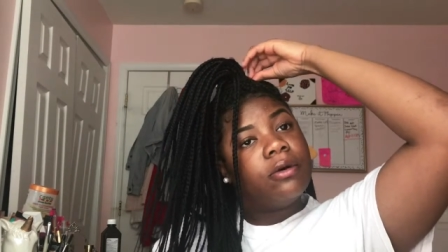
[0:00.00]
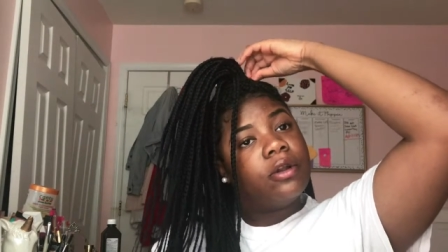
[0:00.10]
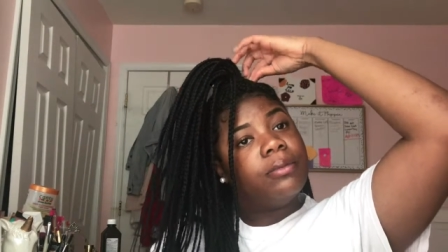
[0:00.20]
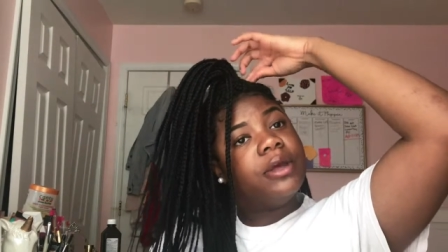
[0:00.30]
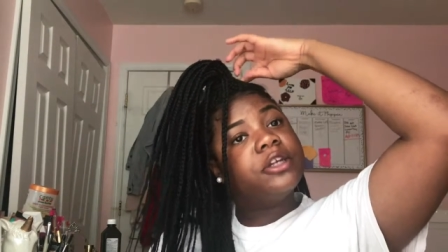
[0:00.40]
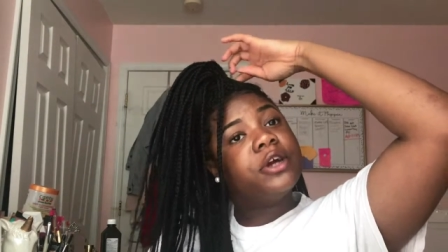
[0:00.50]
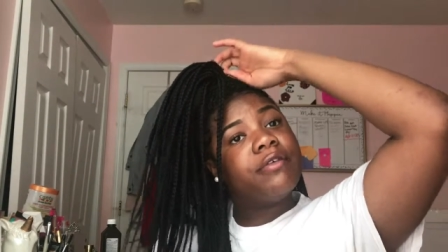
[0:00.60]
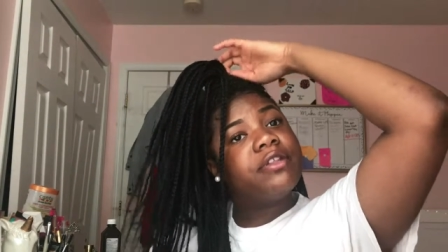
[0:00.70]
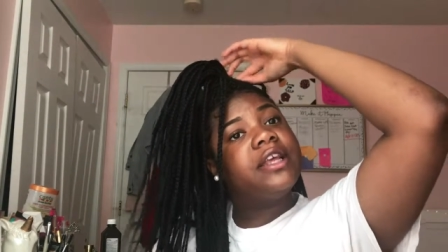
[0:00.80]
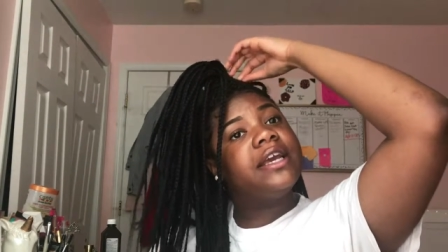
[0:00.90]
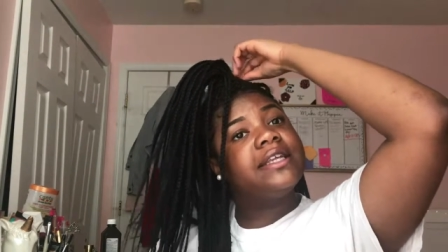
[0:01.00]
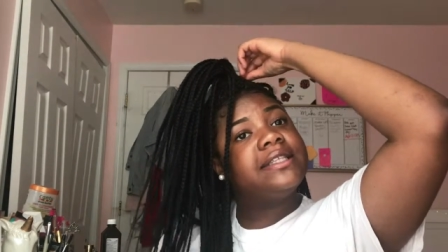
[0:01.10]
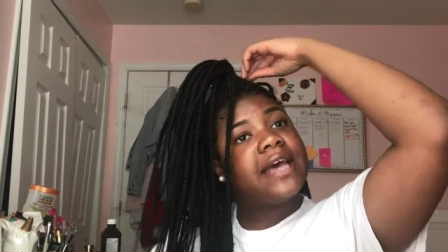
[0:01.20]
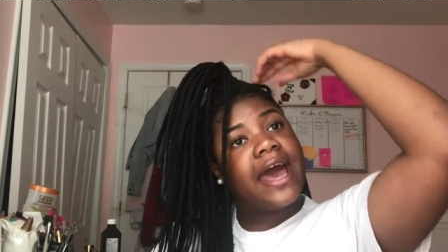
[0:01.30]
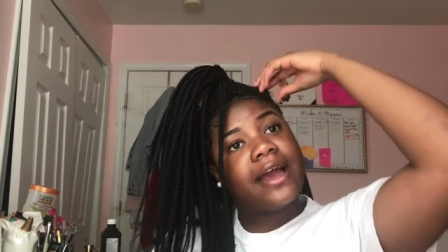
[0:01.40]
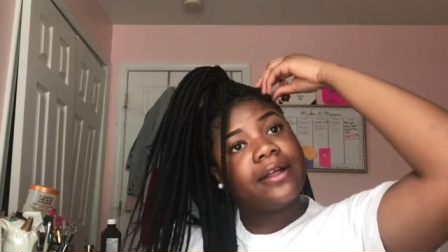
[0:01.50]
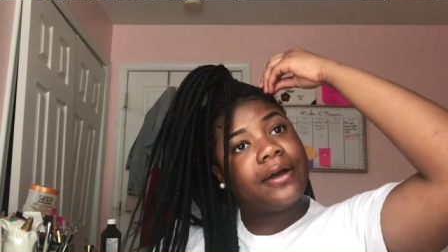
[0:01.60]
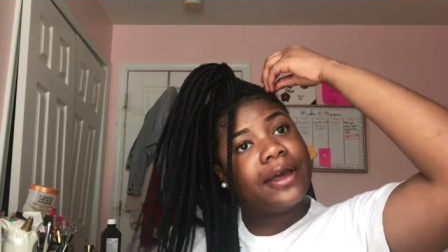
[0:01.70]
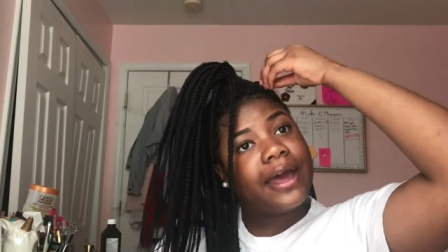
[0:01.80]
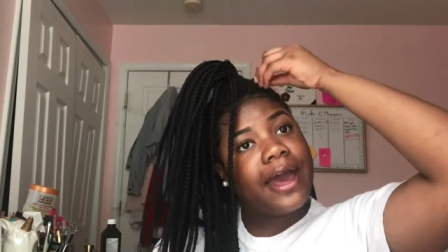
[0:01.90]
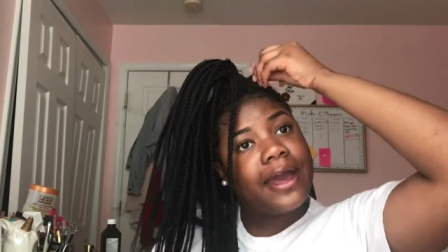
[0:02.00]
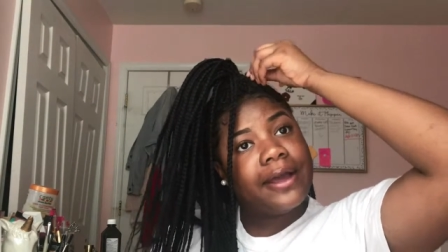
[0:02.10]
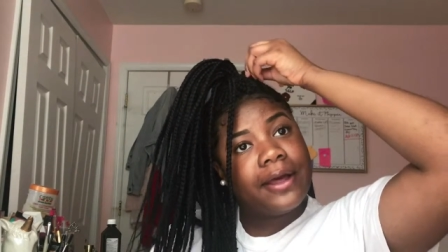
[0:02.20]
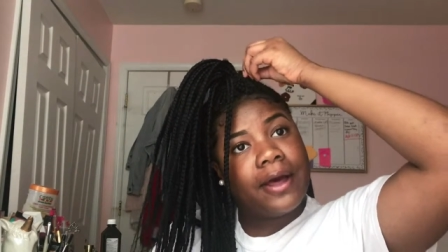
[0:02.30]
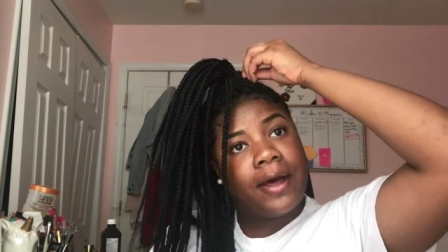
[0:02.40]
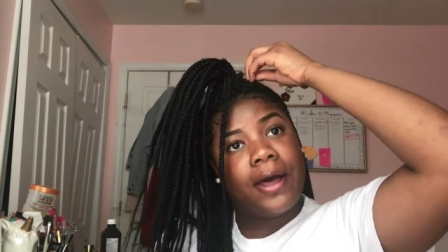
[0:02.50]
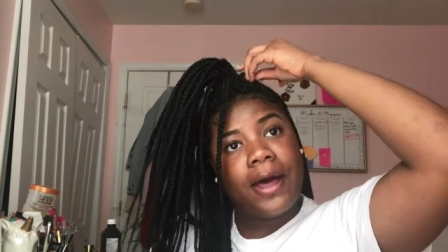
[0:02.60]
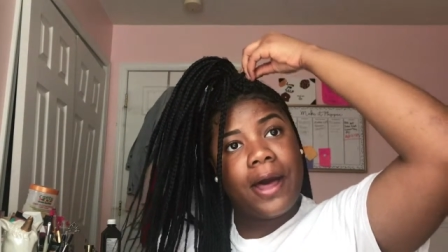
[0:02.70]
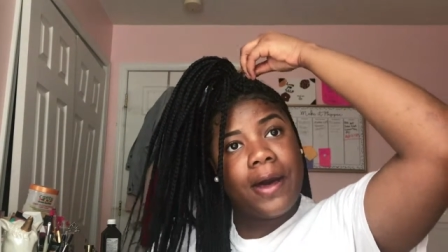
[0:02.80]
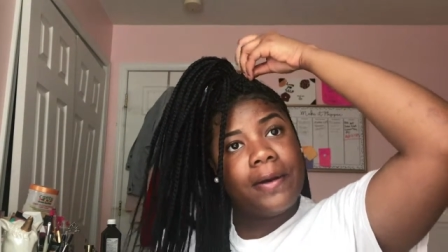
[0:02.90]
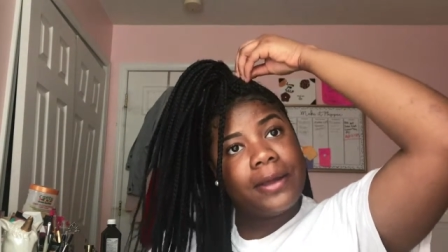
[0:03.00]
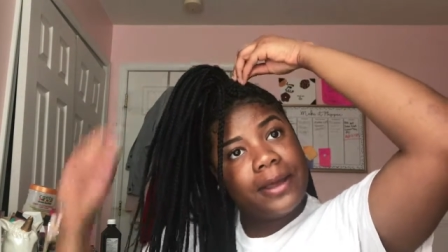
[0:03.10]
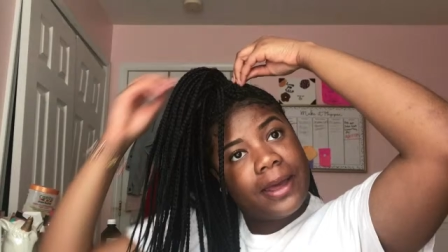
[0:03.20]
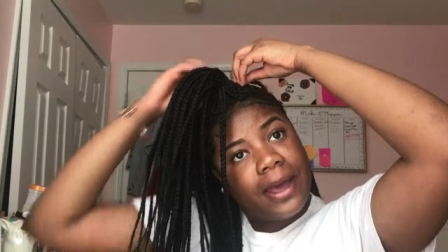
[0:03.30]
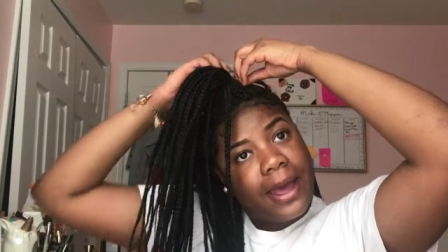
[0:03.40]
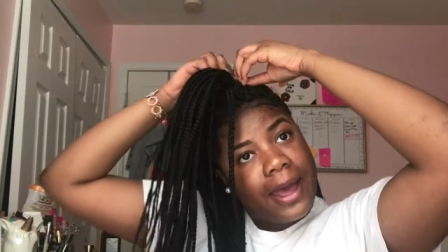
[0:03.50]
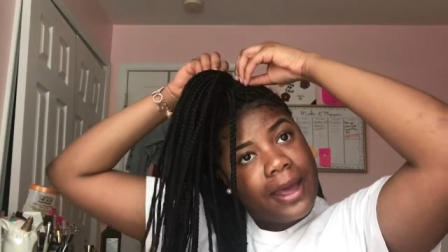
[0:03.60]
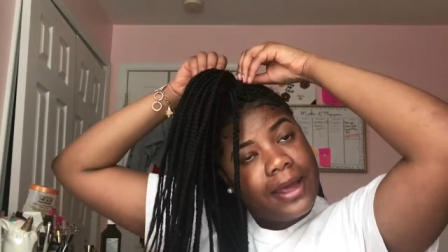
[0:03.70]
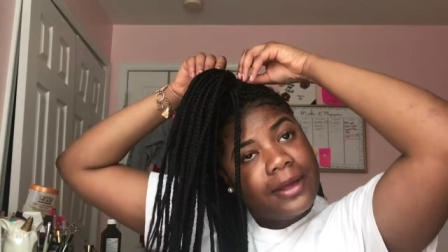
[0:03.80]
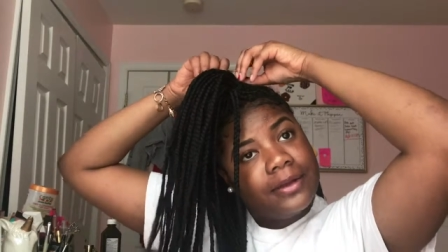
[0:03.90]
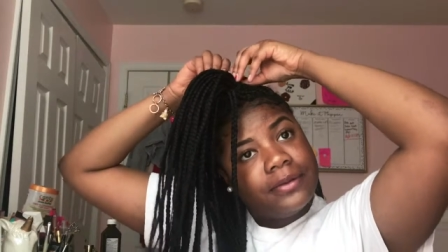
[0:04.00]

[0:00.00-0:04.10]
Hold on, make sure everything intact, okay? Okay.